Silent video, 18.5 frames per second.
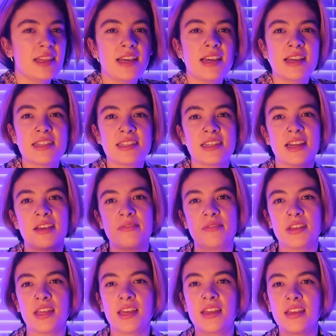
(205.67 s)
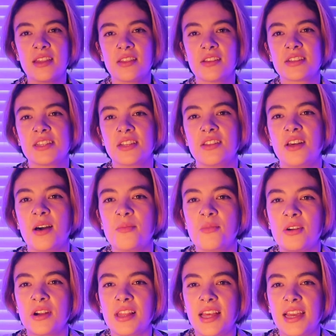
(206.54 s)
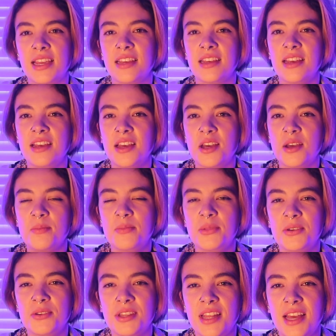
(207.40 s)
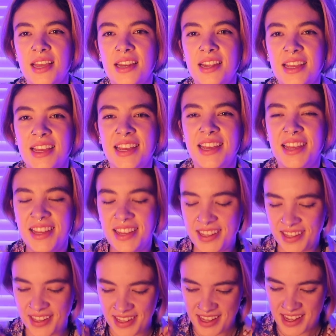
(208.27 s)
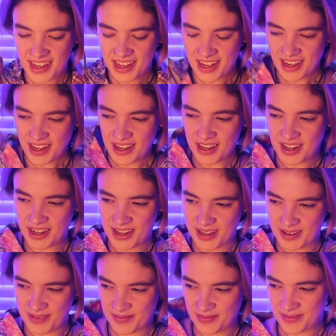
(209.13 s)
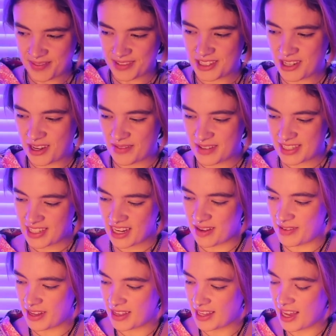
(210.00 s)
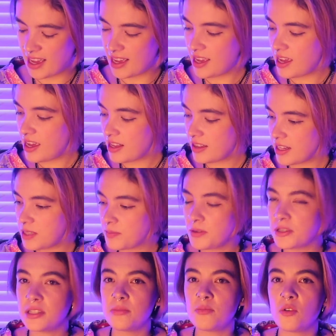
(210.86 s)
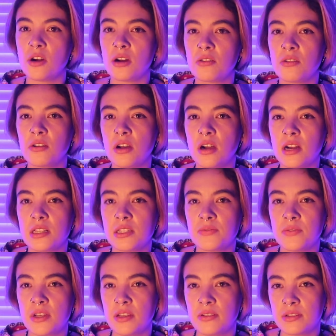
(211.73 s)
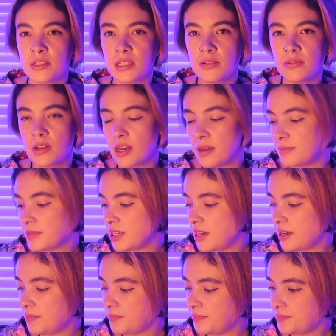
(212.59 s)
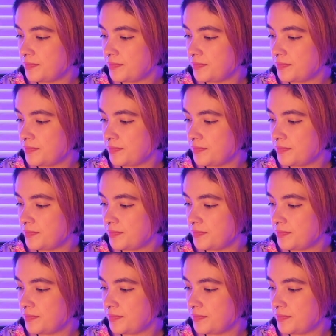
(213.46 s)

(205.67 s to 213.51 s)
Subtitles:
this, and I feel like it looks a lot more like moonlighty. So I'm excited about that. Let's pull some oracle cards for you and see what comes up.